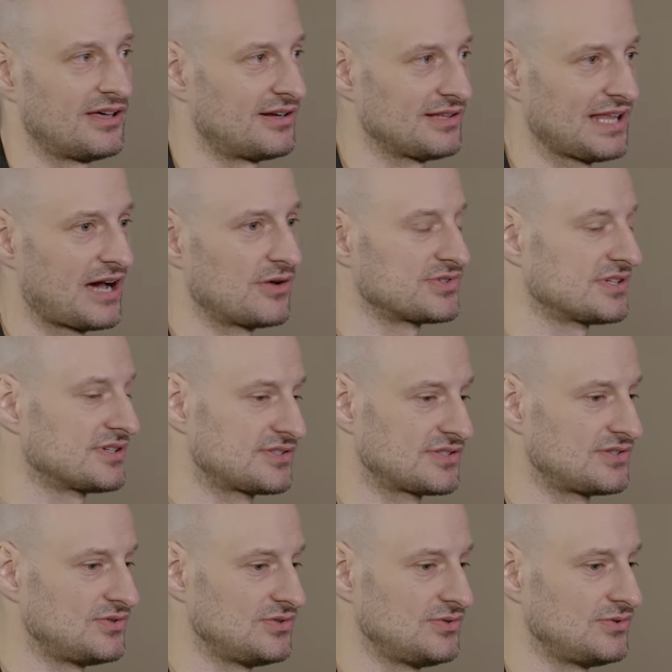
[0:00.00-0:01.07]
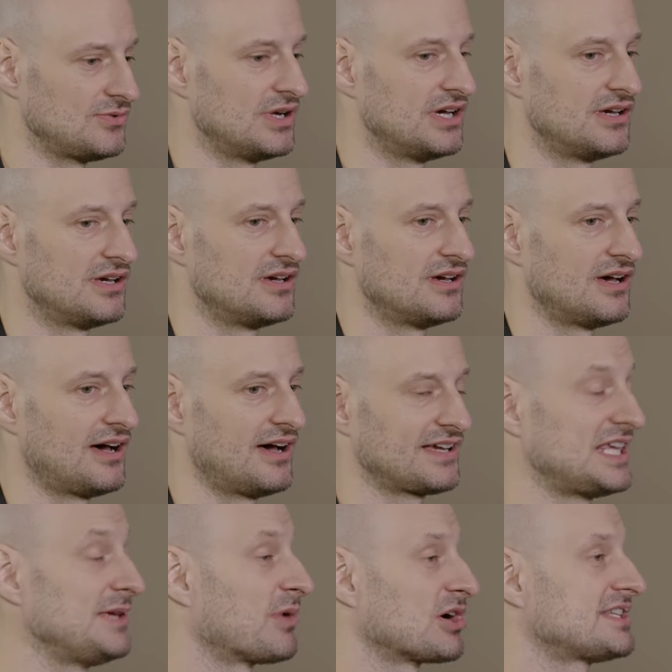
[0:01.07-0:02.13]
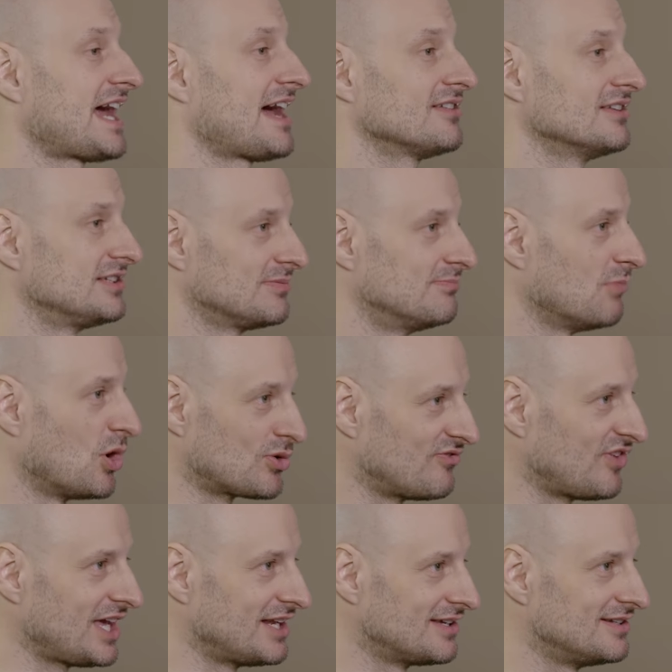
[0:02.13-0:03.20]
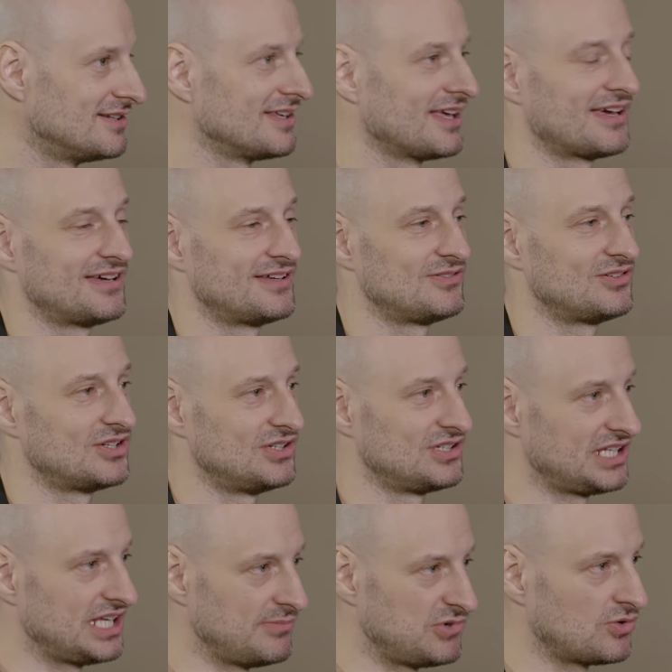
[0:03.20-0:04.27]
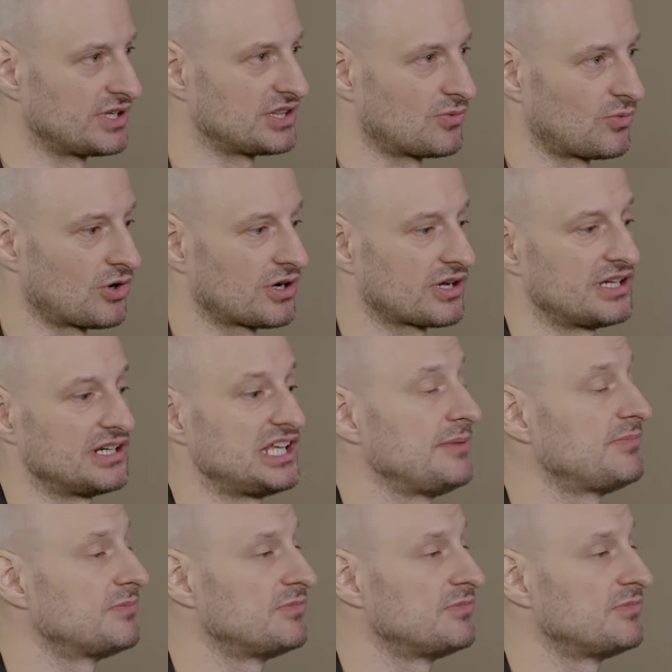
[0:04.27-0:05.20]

It allows us to uh, keep our talent motivated, uh, to keep doing the work and keep